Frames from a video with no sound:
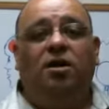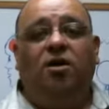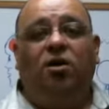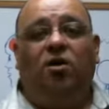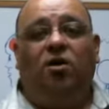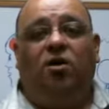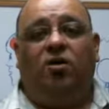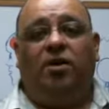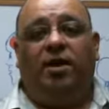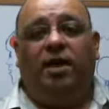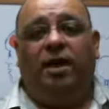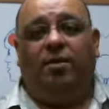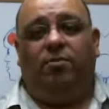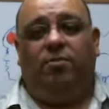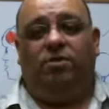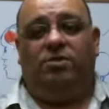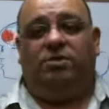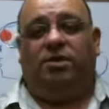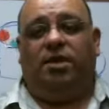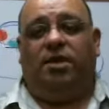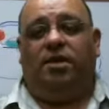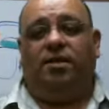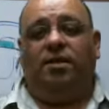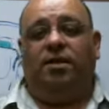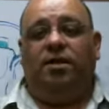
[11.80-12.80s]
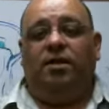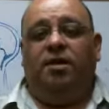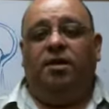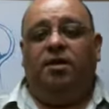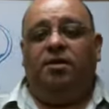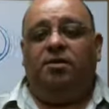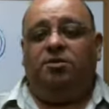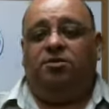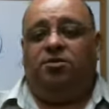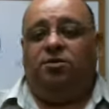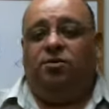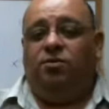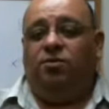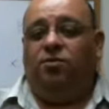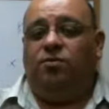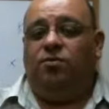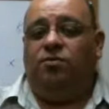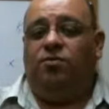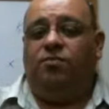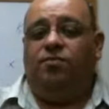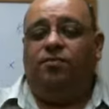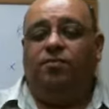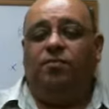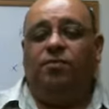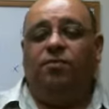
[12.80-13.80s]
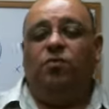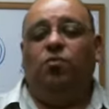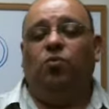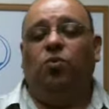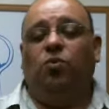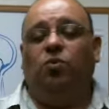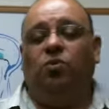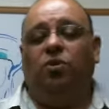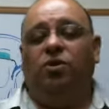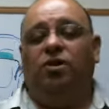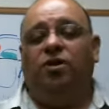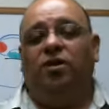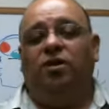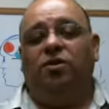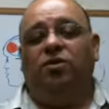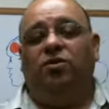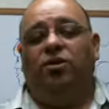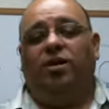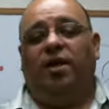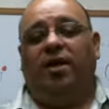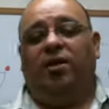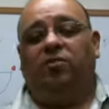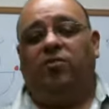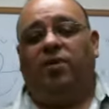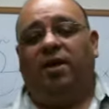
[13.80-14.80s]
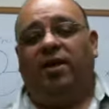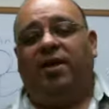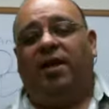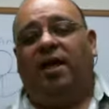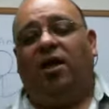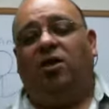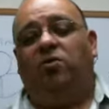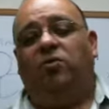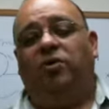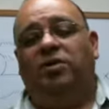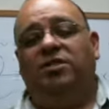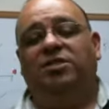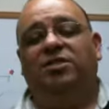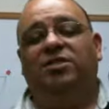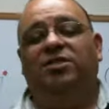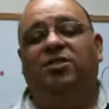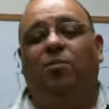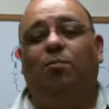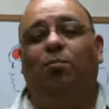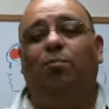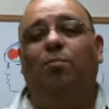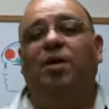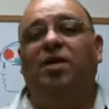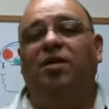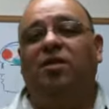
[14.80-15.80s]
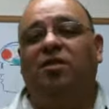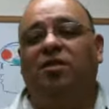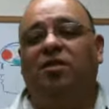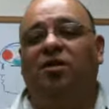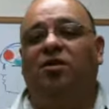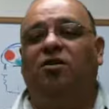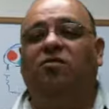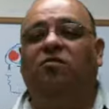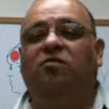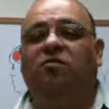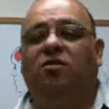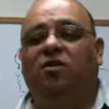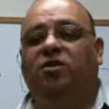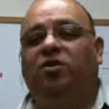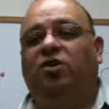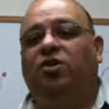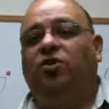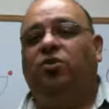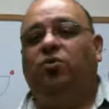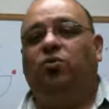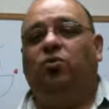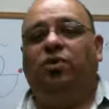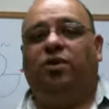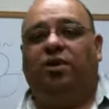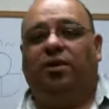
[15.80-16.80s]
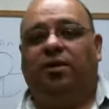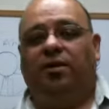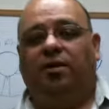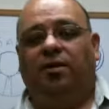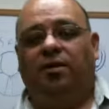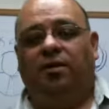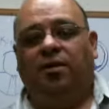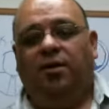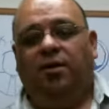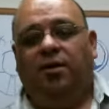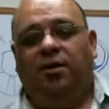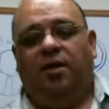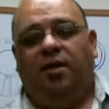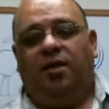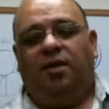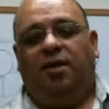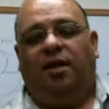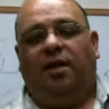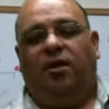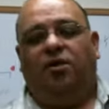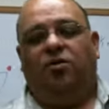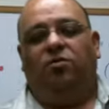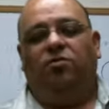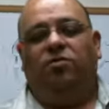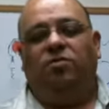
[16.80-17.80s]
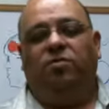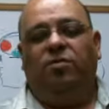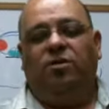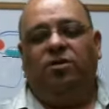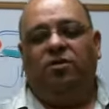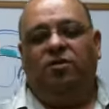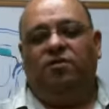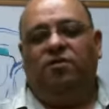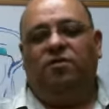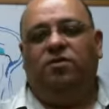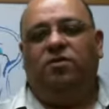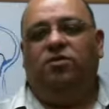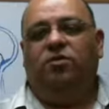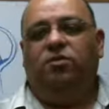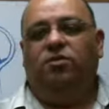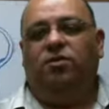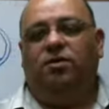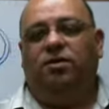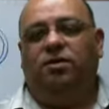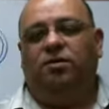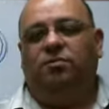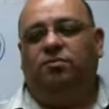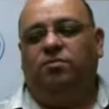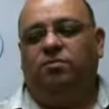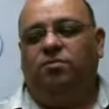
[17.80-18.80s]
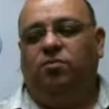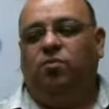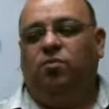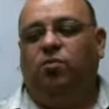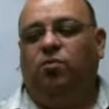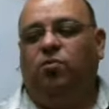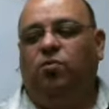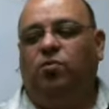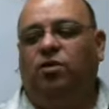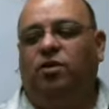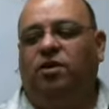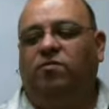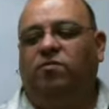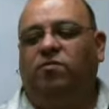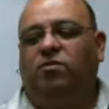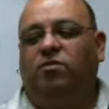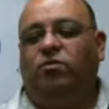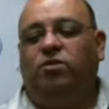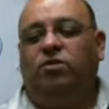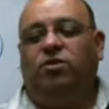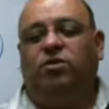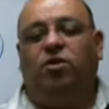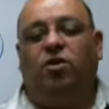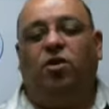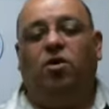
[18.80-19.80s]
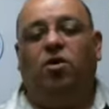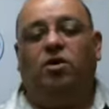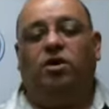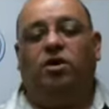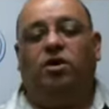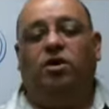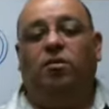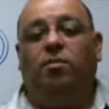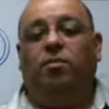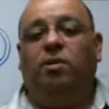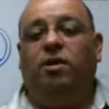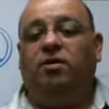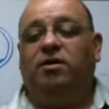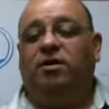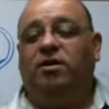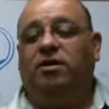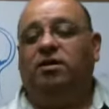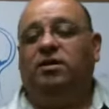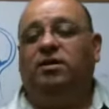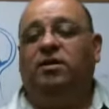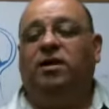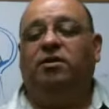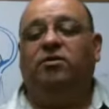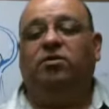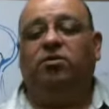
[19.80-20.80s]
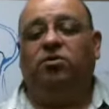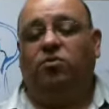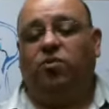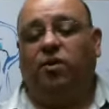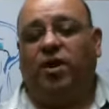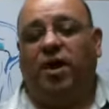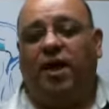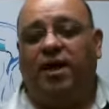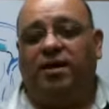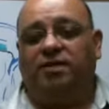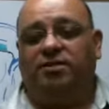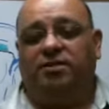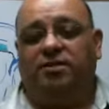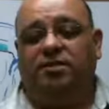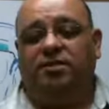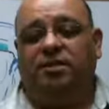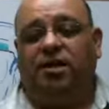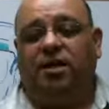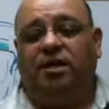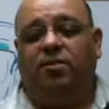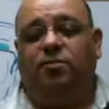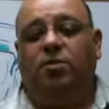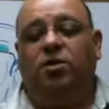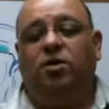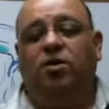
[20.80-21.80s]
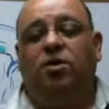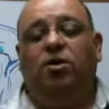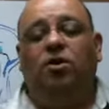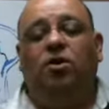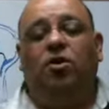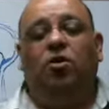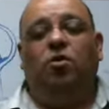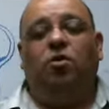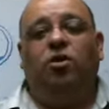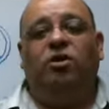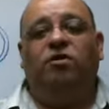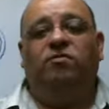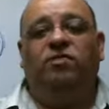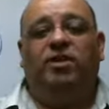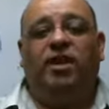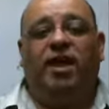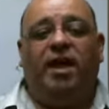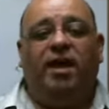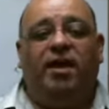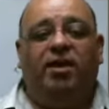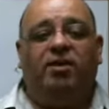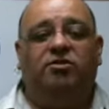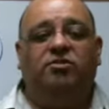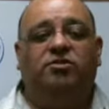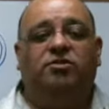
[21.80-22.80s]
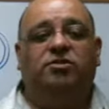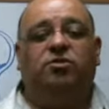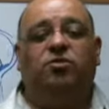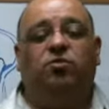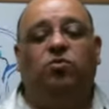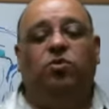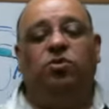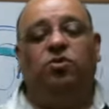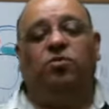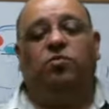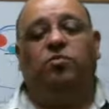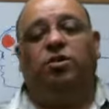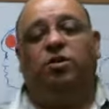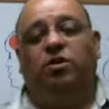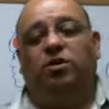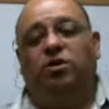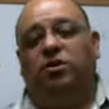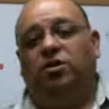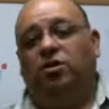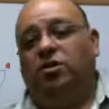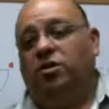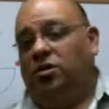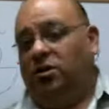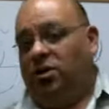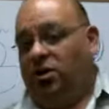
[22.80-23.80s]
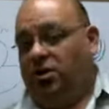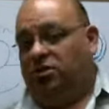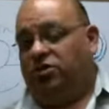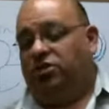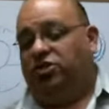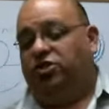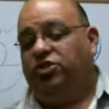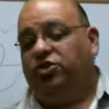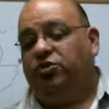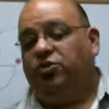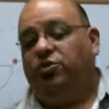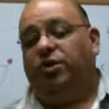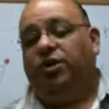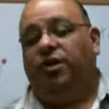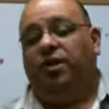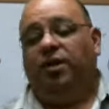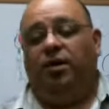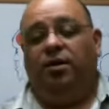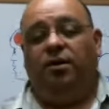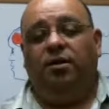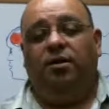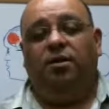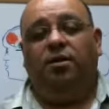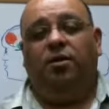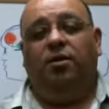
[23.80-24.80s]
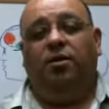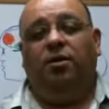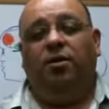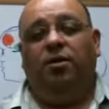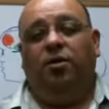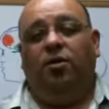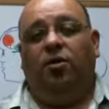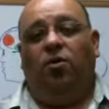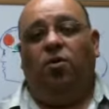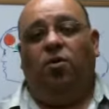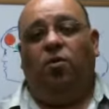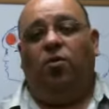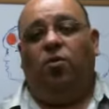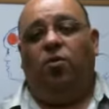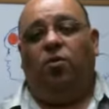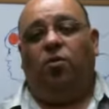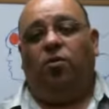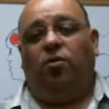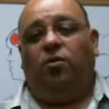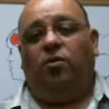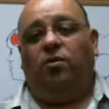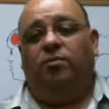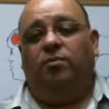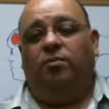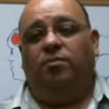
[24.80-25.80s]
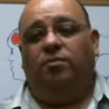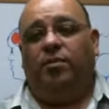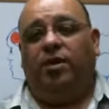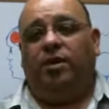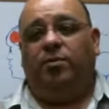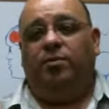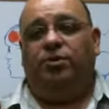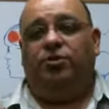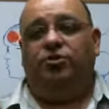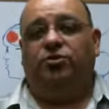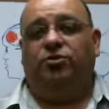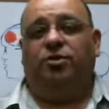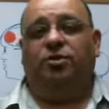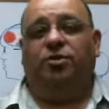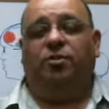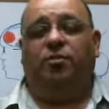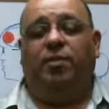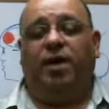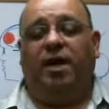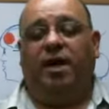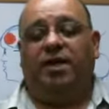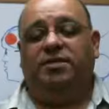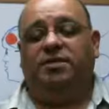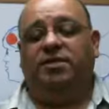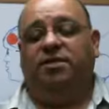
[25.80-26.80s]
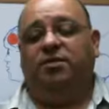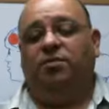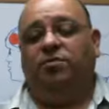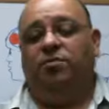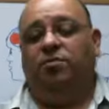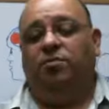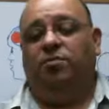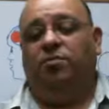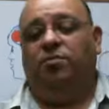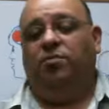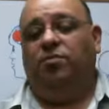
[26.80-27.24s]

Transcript: on Amazon. So, what we're going to look at right now is the myth of acuity. Now, the myth of acuity, whenever we're talking about cutting down on reaction time or even accuracy, whether it be a shooting or maybe shooting a basket,